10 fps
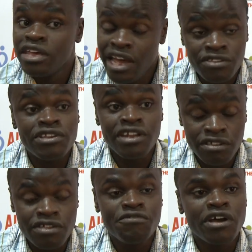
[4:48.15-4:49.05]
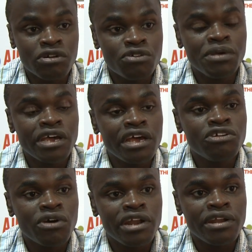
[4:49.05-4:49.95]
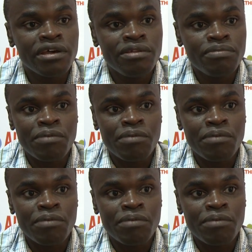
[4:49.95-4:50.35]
Yes, it is difficult to be gay in Uganda.